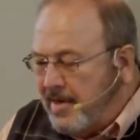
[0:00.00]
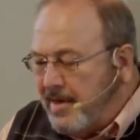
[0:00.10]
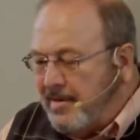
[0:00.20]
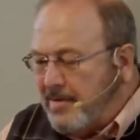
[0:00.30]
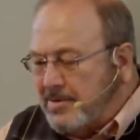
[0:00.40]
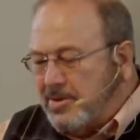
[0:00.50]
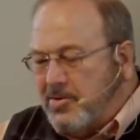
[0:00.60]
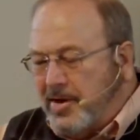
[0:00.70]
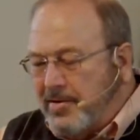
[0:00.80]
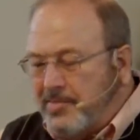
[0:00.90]
uh, I was
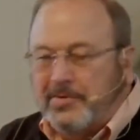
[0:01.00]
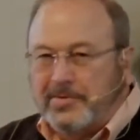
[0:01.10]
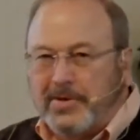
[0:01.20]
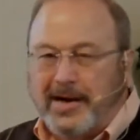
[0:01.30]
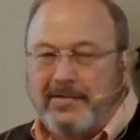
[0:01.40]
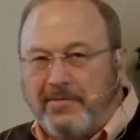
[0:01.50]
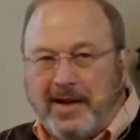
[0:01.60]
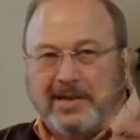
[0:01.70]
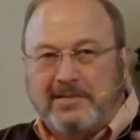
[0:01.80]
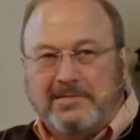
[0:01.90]
going through trying to
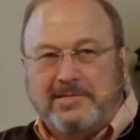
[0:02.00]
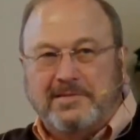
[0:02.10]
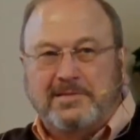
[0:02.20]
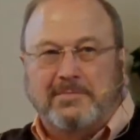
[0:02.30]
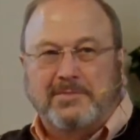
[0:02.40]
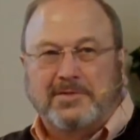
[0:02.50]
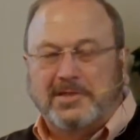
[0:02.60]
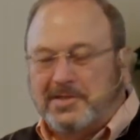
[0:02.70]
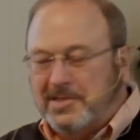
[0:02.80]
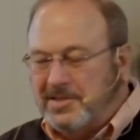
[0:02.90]
find some
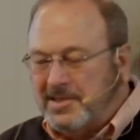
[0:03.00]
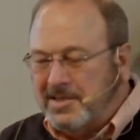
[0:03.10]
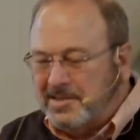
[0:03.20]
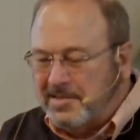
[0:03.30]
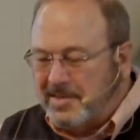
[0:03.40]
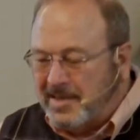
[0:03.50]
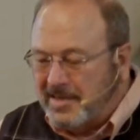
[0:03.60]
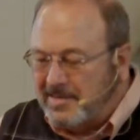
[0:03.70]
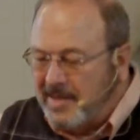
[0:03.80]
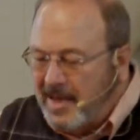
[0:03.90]
statistics and
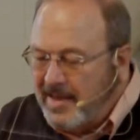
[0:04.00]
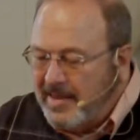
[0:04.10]
things.